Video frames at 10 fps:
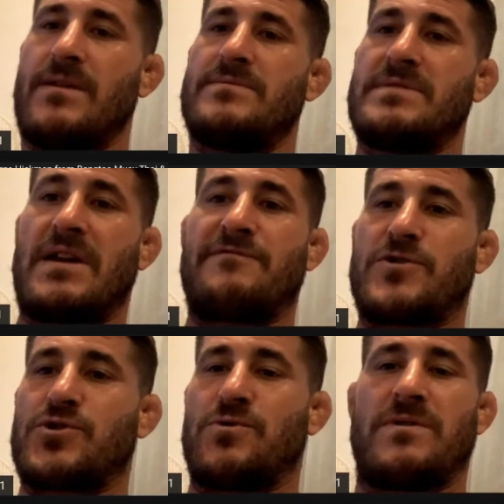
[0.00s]
Yeah, for
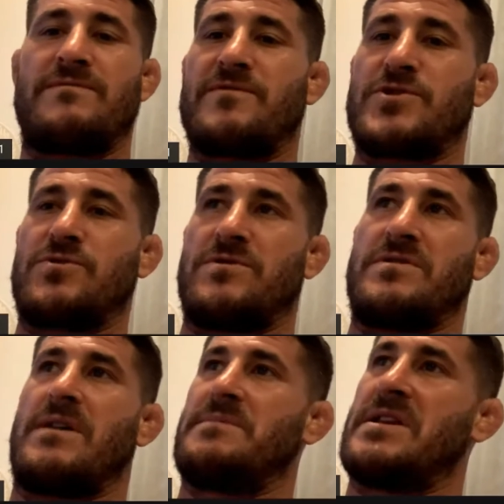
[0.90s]
sure, for sure.
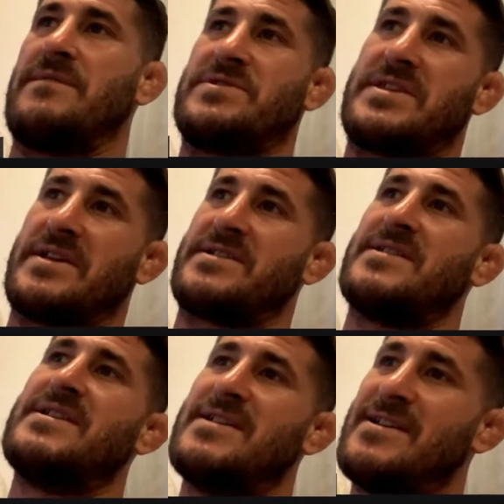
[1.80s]
I mean, everything.
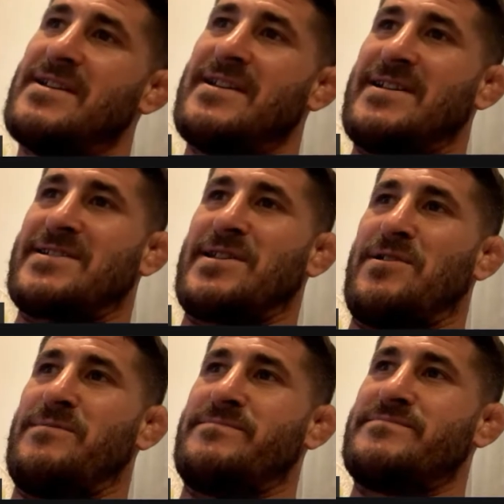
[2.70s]
It's
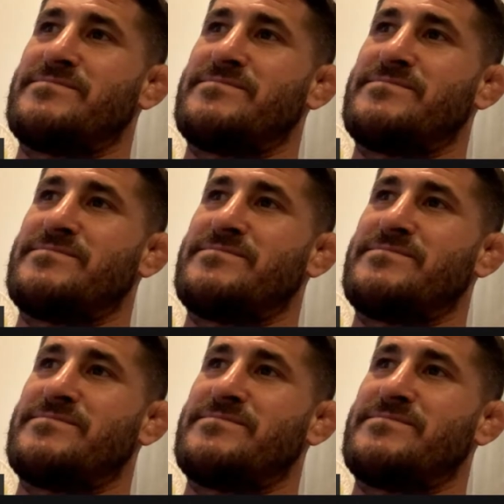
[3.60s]
we'll